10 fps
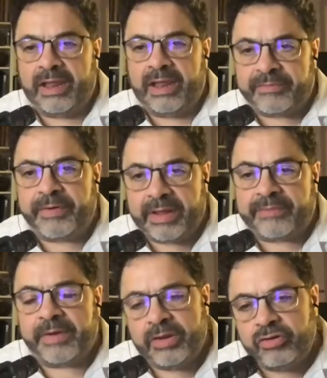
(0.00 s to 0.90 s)
And it's funny.
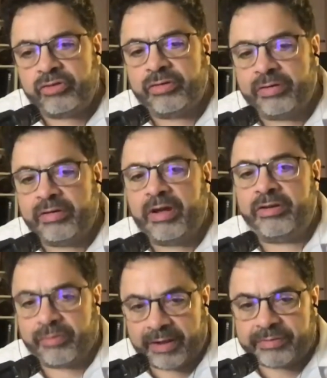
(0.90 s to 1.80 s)
It's funny you should
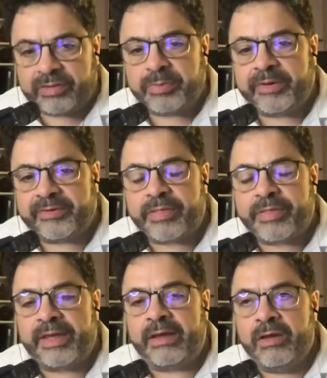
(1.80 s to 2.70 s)
address this, because I
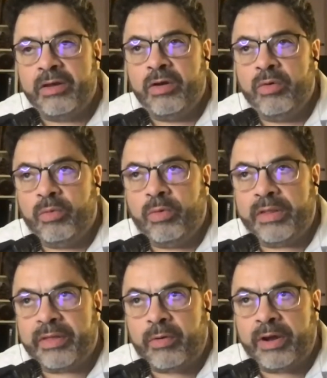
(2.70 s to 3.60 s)
think one
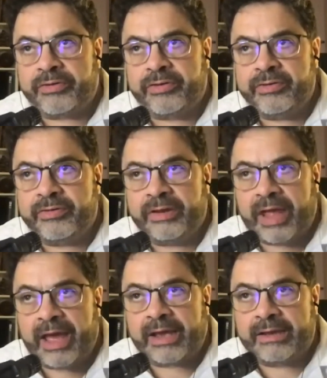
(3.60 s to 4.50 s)
of the questions in
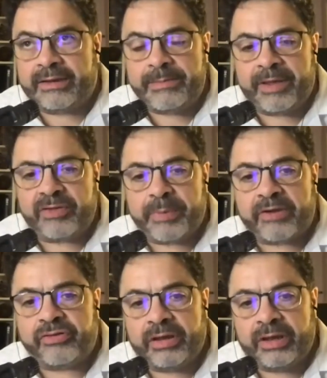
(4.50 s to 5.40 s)
academia,
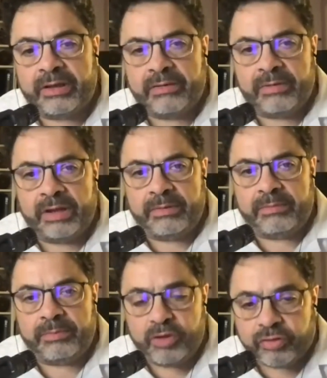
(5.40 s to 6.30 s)
especially in
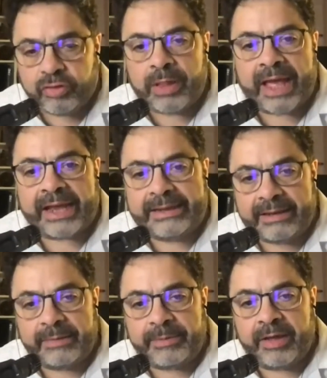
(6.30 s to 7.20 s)
musical
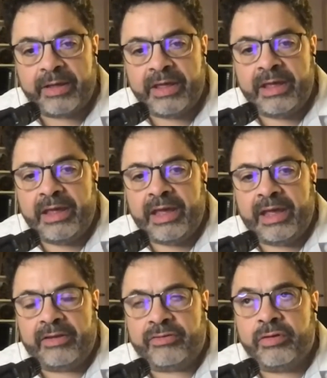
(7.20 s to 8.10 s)
academia,
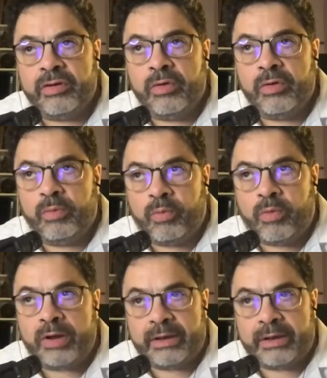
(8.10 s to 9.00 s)
is what